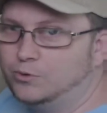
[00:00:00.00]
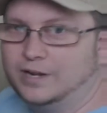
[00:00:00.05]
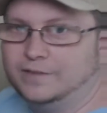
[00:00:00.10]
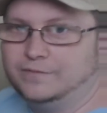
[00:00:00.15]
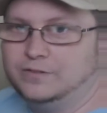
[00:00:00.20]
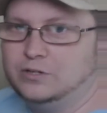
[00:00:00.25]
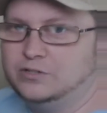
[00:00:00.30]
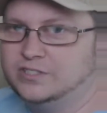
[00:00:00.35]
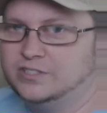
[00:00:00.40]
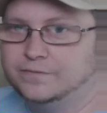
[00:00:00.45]

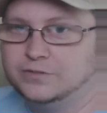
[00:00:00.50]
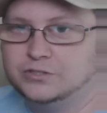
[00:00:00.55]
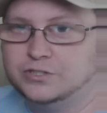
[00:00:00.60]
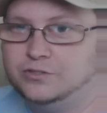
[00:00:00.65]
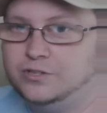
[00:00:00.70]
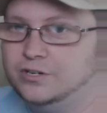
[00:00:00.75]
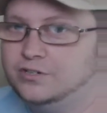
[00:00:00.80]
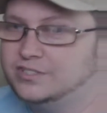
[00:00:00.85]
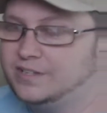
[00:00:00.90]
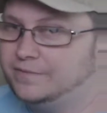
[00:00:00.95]
I've used it for 2
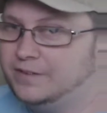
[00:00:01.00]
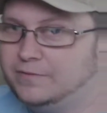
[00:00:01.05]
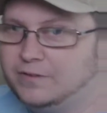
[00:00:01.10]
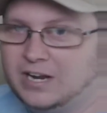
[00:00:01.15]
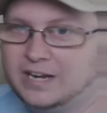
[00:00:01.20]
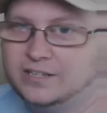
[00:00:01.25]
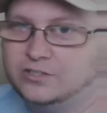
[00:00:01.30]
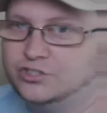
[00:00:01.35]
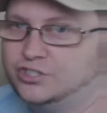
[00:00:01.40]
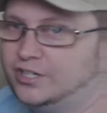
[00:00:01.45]
years. I've never
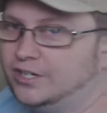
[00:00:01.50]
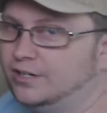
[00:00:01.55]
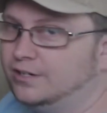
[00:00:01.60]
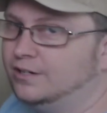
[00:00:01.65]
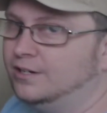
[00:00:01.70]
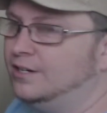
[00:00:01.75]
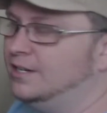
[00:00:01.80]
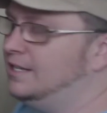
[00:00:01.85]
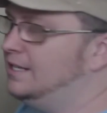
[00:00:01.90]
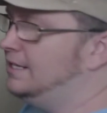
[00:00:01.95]
had a
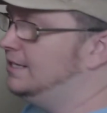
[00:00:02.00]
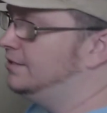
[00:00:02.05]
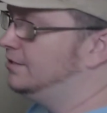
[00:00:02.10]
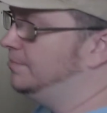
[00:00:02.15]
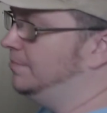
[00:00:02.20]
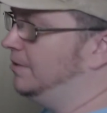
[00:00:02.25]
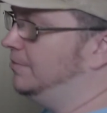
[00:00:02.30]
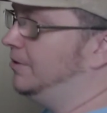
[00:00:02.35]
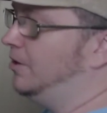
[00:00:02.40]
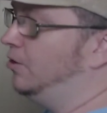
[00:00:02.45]
chair
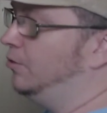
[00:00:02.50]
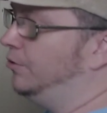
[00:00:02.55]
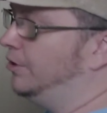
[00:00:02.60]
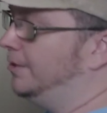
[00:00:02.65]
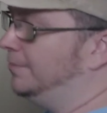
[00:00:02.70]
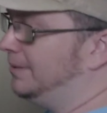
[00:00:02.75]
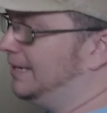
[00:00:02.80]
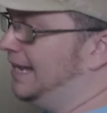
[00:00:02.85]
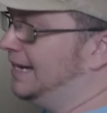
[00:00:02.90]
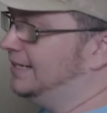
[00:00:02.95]
to be able to hold
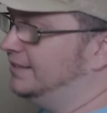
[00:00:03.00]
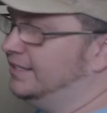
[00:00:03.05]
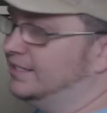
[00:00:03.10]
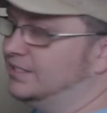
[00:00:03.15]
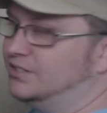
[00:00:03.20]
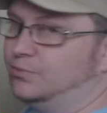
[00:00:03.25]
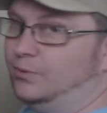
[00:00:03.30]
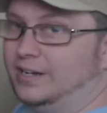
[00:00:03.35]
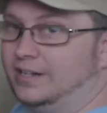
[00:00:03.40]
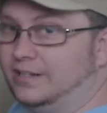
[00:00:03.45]
up like
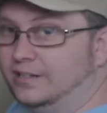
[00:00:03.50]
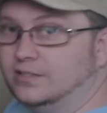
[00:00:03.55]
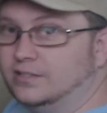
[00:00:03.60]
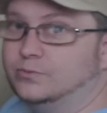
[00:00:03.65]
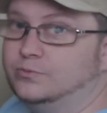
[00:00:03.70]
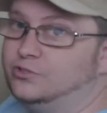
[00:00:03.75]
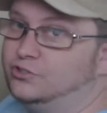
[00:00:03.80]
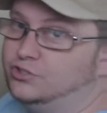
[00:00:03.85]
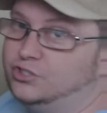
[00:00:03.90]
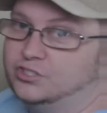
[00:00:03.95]
this one, and
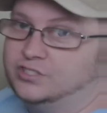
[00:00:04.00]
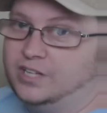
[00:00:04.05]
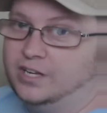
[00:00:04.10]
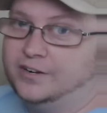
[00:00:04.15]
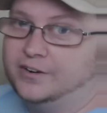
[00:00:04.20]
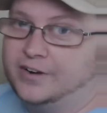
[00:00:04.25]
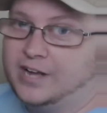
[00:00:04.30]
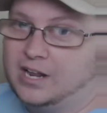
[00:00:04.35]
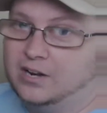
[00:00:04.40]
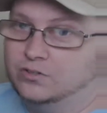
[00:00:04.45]
this one's just
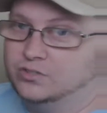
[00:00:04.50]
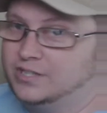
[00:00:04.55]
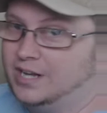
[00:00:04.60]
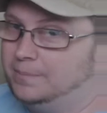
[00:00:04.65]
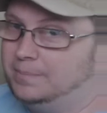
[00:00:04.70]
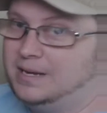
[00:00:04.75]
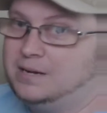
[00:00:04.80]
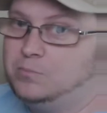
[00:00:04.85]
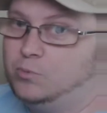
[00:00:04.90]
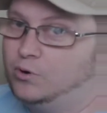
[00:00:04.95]
$100, and
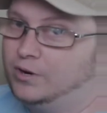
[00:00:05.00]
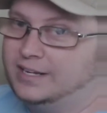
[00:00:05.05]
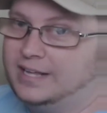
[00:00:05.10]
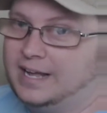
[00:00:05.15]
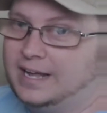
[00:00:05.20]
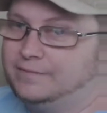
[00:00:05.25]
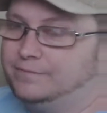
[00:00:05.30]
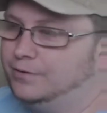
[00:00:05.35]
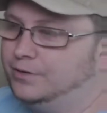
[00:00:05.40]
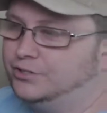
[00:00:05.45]
I paid more than
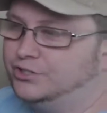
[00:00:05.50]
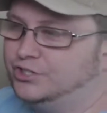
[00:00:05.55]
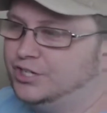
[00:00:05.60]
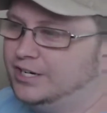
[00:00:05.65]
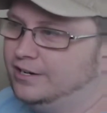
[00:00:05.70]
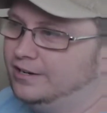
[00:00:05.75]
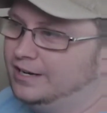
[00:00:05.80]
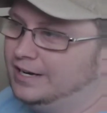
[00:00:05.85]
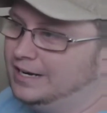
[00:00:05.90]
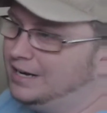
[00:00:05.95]
that for a
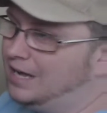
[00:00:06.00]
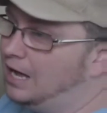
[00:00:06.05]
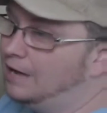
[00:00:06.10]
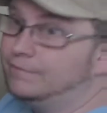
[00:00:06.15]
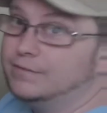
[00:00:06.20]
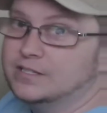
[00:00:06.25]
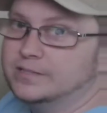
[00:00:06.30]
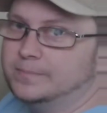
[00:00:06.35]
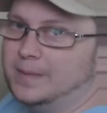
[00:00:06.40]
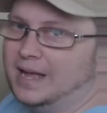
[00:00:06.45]
chair at
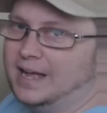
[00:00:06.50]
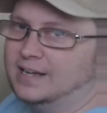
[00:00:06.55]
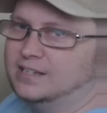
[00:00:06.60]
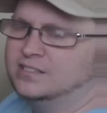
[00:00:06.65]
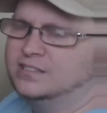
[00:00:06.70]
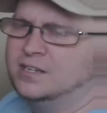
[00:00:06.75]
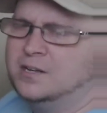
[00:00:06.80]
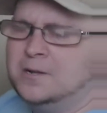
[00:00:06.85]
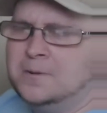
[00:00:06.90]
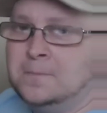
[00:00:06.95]
Office
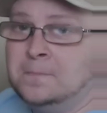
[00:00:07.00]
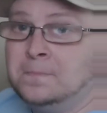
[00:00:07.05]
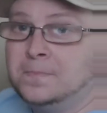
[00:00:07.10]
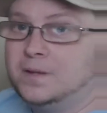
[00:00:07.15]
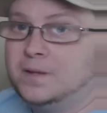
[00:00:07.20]
Max